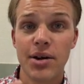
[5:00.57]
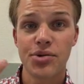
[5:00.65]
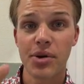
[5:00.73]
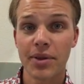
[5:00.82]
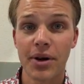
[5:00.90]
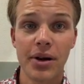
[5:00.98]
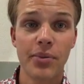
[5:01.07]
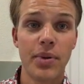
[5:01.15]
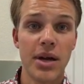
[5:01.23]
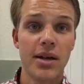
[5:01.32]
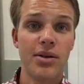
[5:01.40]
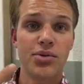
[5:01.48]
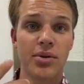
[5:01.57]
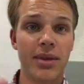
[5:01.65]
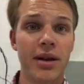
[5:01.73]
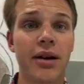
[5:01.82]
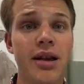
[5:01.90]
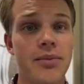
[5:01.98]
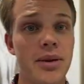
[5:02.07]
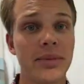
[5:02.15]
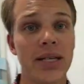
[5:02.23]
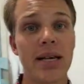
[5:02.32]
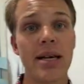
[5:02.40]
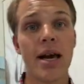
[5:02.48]
some that are in a PID, some that are in
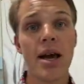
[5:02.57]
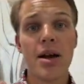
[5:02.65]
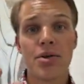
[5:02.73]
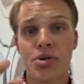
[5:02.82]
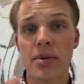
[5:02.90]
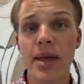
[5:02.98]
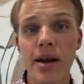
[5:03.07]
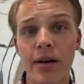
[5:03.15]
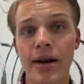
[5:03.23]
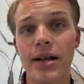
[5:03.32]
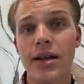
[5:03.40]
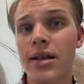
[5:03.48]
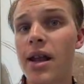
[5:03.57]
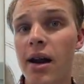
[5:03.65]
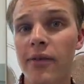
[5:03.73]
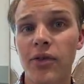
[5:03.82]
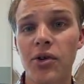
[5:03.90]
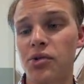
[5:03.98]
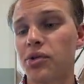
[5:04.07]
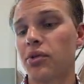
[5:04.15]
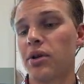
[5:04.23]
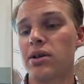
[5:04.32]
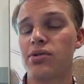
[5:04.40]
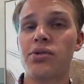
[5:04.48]
MMD, some that are in none of those
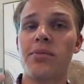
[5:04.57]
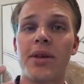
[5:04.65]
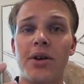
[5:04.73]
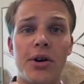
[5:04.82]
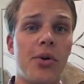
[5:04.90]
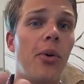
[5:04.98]
three, some that are in